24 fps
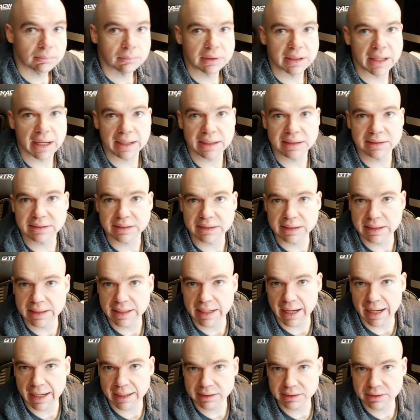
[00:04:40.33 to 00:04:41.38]
that is
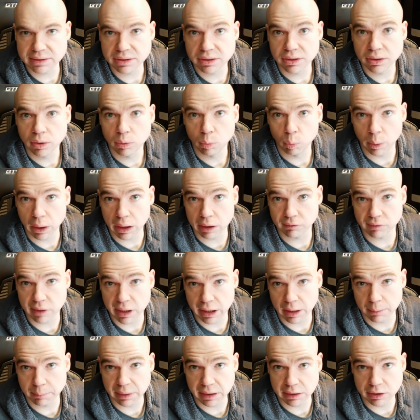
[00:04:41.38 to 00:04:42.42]
not what I
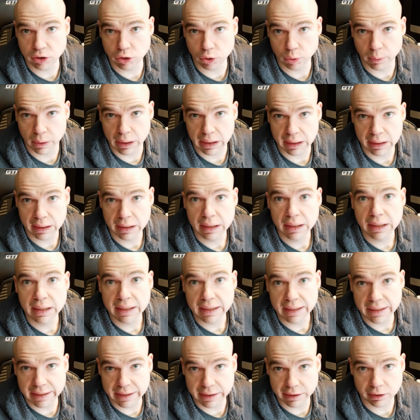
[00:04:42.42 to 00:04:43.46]
recommend doing.
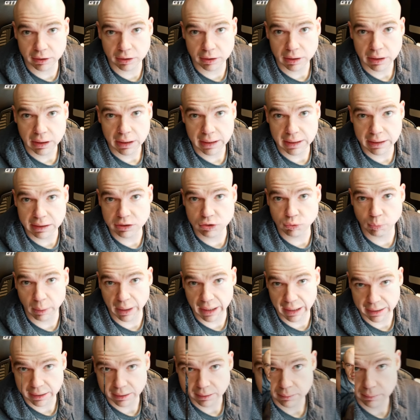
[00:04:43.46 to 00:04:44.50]
Here is
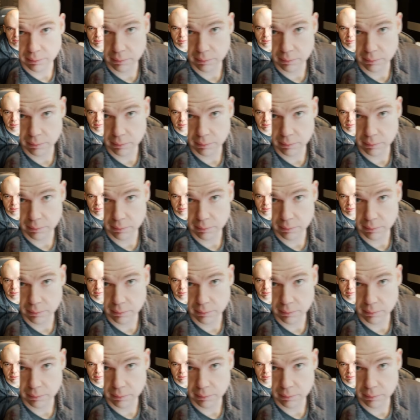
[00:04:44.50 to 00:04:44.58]
why.